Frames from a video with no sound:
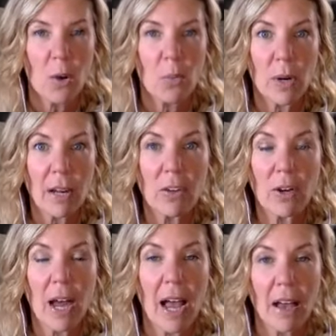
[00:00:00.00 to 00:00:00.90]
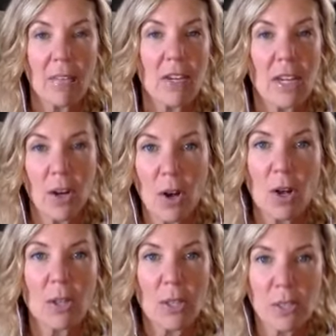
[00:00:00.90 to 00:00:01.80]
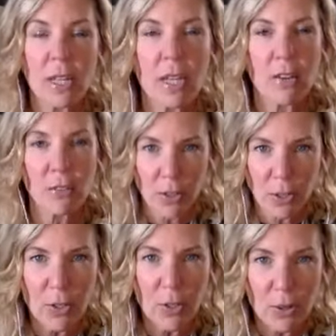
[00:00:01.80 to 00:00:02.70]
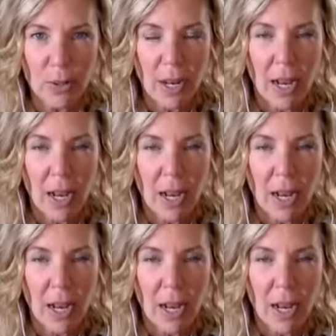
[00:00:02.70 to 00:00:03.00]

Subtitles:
whatever having it all looks like for you.